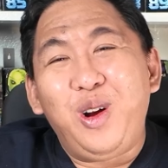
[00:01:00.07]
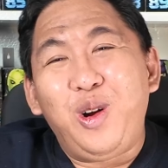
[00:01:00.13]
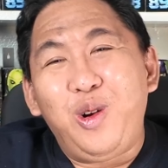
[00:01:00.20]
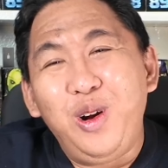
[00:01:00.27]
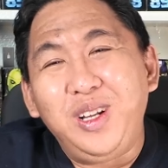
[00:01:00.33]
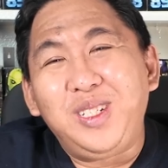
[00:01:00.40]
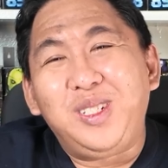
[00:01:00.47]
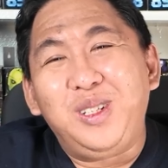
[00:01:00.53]

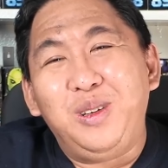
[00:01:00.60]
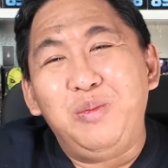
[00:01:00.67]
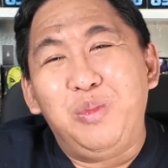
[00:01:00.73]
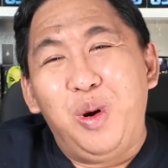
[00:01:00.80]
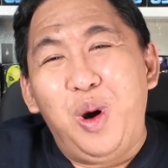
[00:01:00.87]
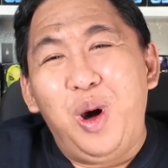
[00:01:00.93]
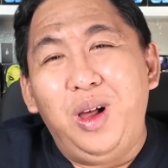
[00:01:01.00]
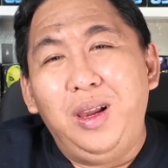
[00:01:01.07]
Crystal
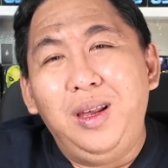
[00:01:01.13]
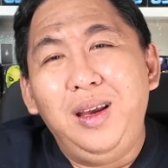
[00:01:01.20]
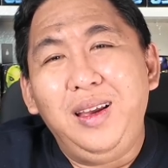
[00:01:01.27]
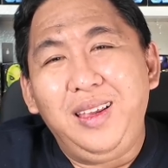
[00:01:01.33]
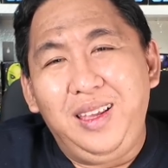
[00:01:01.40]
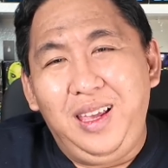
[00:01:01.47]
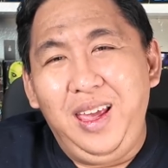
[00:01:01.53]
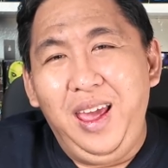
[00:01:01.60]
Ball
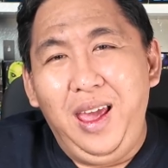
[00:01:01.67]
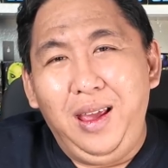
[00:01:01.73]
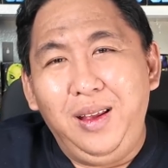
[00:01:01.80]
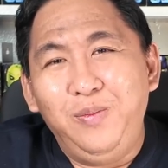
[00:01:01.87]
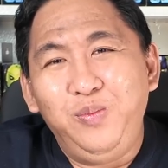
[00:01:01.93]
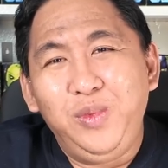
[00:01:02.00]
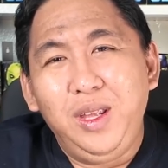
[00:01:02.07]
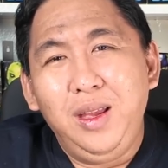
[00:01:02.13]

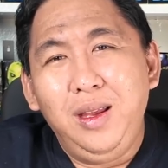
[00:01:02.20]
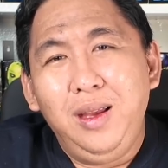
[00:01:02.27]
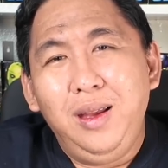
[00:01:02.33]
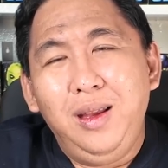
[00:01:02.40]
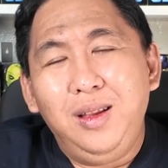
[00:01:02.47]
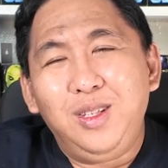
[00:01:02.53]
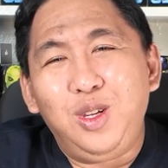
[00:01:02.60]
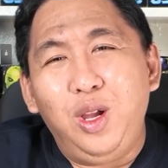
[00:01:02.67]
King.
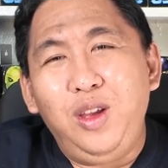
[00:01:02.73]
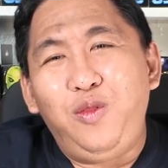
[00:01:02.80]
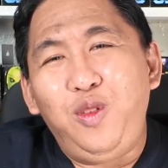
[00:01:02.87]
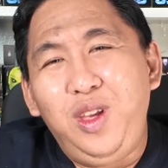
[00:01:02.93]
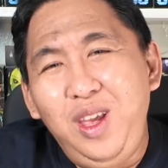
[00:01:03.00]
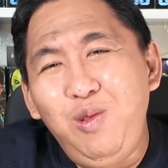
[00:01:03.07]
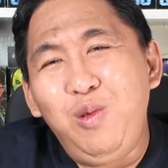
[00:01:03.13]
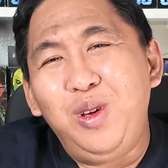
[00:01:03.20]
So if
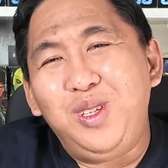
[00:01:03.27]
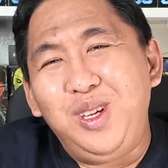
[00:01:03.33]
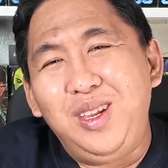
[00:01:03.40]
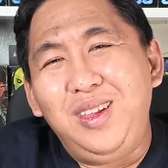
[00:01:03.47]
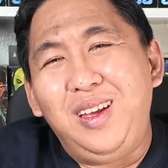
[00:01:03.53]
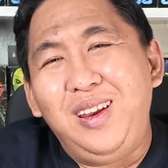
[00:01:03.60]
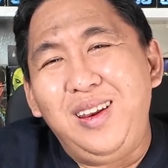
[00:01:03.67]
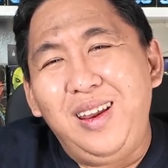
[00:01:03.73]
he
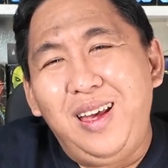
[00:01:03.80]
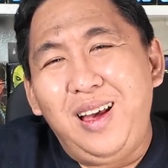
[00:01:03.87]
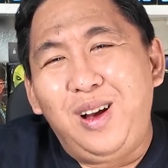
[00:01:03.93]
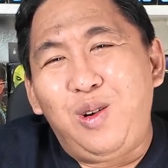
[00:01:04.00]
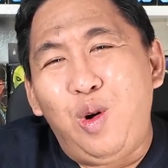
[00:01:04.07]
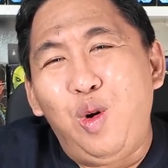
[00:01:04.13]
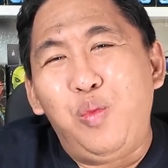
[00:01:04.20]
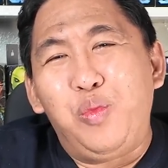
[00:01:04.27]
wasn't a
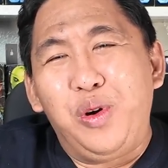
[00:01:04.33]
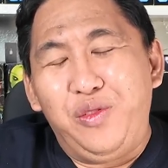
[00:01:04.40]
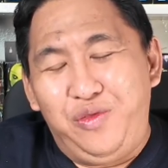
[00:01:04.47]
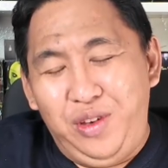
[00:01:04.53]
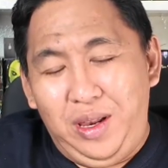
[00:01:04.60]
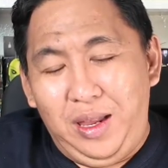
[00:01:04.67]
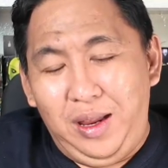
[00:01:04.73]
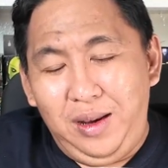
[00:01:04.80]
Cobra
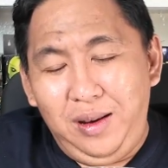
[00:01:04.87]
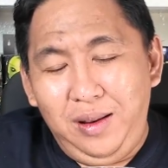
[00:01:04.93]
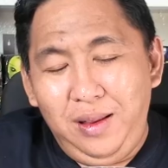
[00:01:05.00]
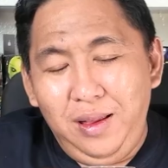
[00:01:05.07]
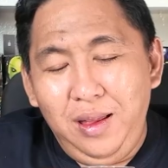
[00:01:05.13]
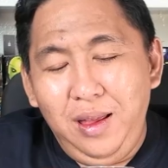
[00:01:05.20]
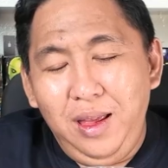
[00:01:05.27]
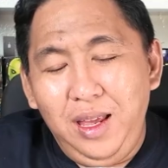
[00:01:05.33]
villain,
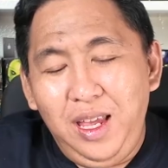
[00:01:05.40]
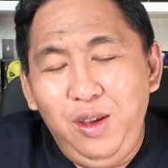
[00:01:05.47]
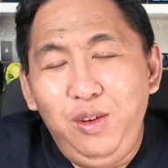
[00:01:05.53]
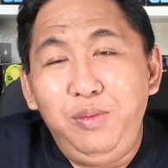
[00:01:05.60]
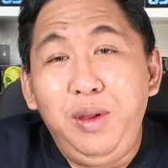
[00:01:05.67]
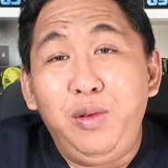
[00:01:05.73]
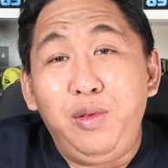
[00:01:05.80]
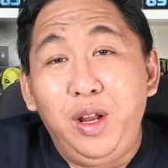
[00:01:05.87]
he
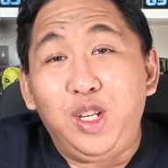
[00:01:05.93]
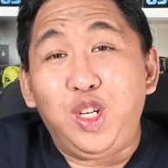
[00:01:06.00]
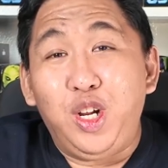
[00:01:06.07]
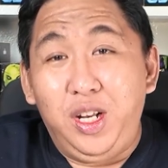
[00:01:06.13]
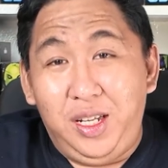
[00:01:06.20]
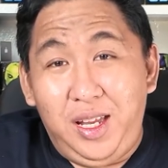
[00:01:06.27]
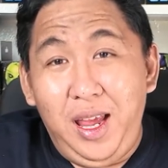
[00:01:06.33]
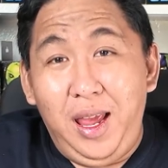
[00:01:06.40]
would be
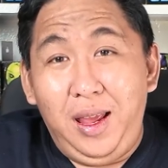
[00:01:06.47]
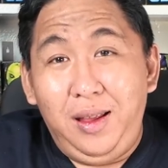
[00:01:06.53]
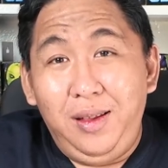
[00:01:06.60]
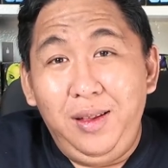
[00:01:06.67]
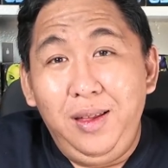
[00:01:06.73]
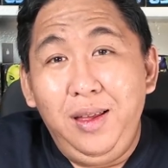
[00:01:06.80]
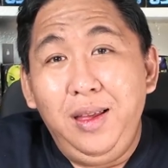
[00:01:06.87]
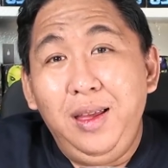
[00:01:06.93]
Richard King.
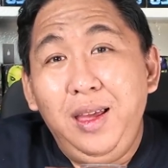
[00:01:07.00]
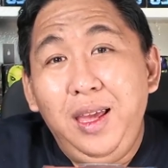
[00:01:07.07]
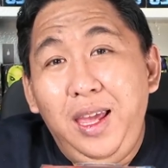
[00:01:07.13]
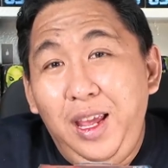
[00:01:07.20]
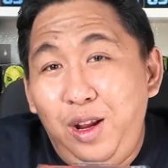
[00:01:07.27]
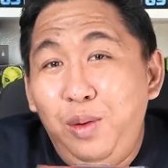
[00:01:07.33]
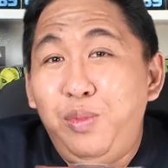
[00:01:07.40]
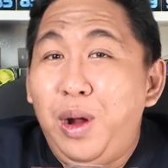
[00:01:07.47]

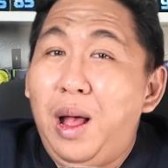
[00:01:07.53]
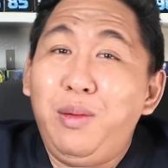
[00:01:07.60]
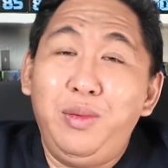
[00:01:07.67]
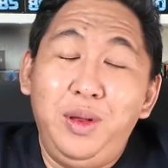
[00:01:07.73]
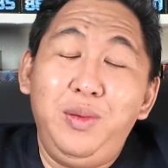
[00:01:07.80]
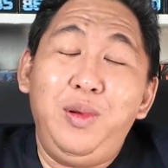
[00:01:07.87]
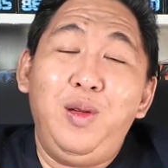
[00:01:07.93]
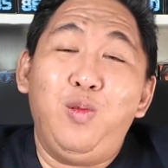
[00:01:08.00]
He could
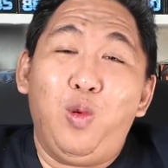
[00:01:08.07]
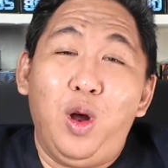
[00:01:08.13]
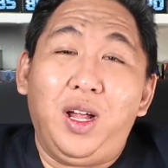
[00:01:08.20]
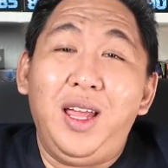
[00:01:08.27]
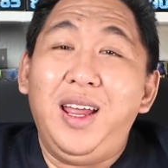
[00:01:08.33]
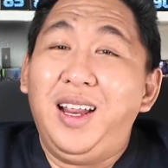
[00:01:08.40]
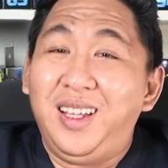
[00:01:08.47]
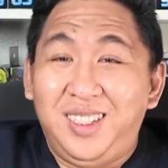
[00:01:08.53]
probably be
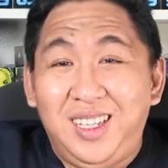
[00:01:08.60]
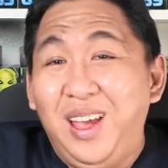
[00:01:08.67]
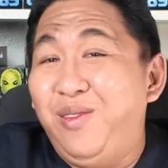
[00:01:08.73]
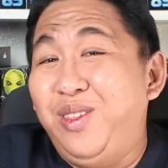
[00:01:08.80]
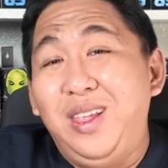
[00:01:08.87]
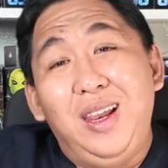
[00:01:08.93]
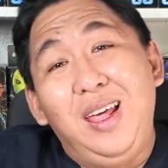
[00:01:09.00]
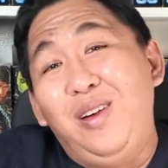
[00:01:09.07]
working at a
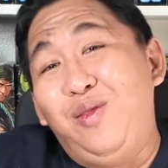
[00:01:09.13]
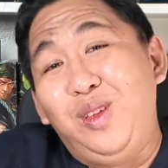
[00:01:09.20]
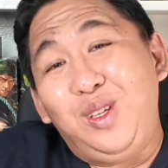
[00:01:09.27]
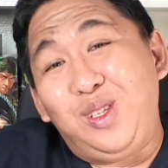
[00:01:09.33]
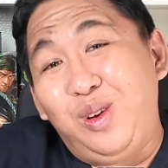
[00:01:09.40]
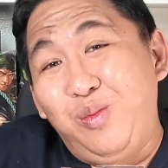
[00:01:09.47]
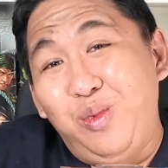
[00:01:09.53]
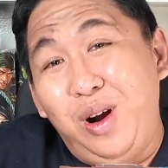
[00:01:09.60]
7-Eleven
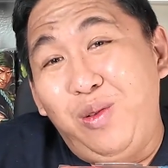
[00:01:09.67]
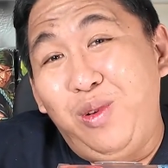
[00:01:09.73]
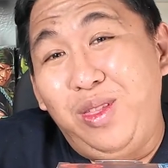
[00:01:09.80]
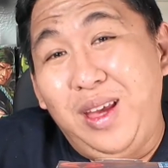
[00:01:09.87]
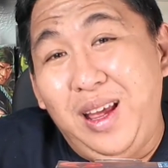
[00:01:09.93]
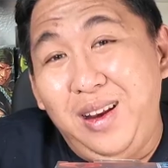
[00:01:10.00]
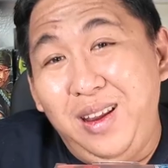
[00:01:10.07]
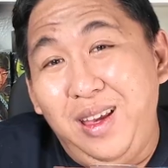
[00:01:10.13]
somewhere with
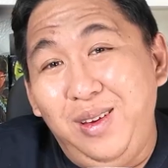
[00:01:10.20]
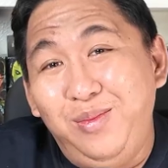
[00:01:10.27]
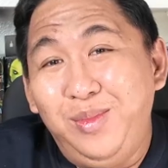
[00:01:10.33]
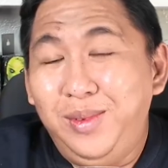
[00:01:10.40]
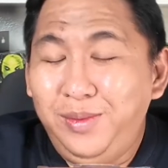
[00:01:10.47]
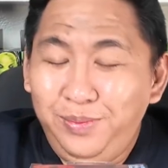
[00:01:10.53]
that name.